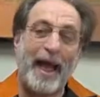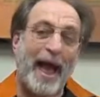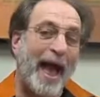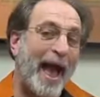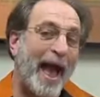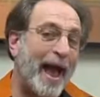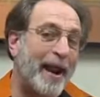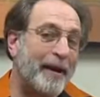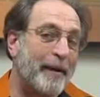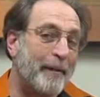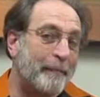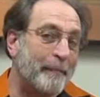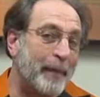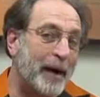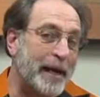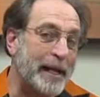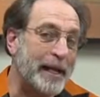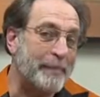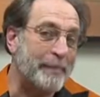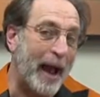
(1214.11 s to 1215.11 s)

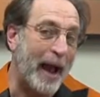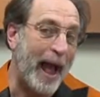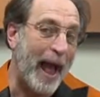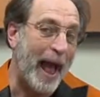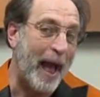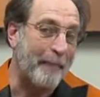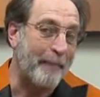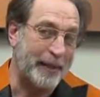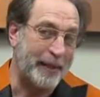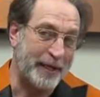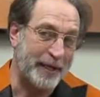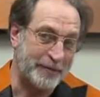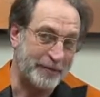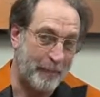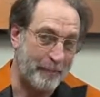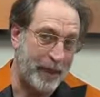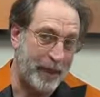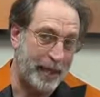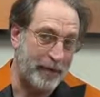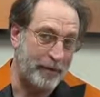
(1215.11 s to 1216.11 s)
Can money buy
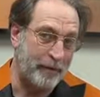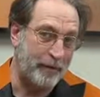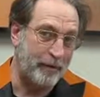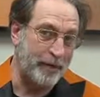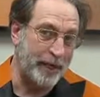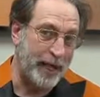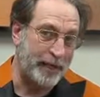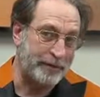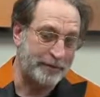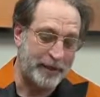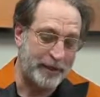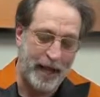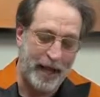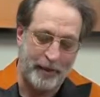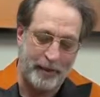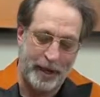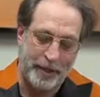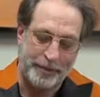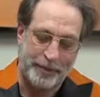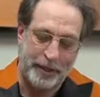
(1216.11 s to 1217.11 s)
happiness? I'll bet you don't know the answer to
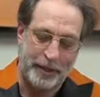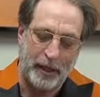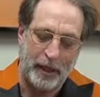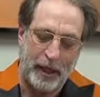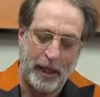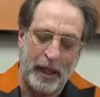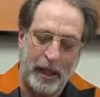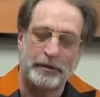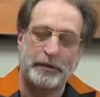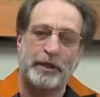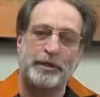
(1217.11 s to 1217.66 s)
that question.